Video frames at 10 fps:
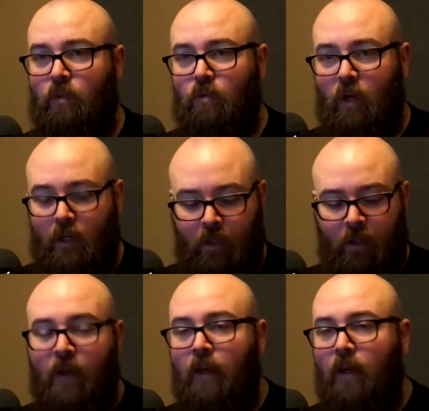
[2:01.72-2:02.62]

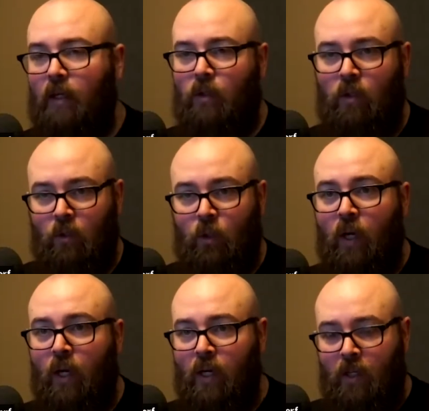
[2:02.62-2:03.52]
running internal
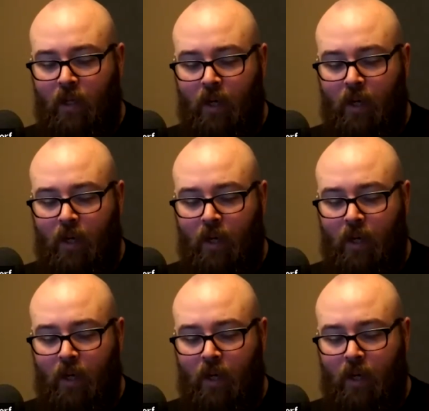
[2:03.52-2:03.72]
training.